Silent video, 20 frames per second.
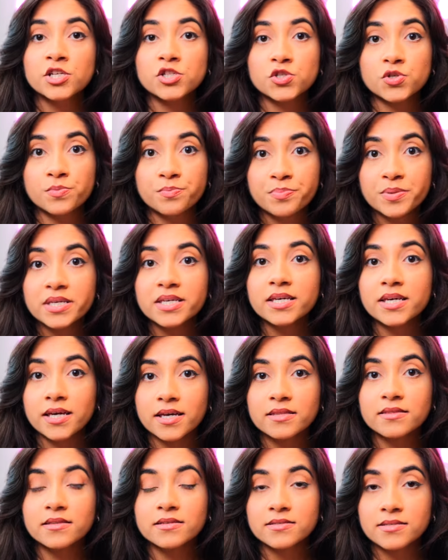to be
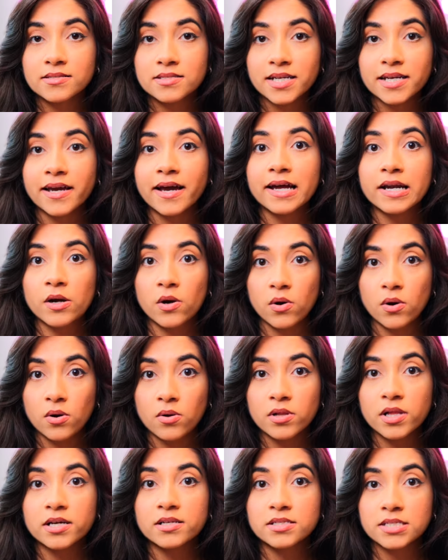in this state at
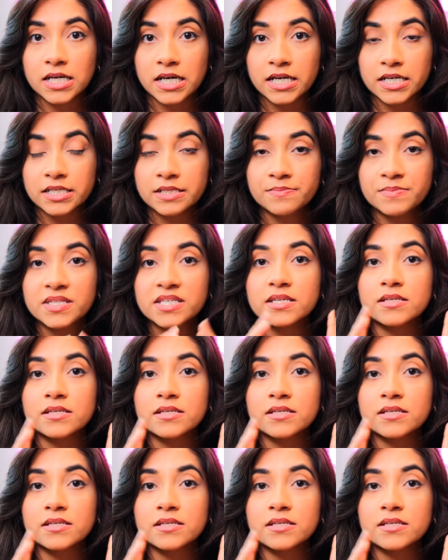all times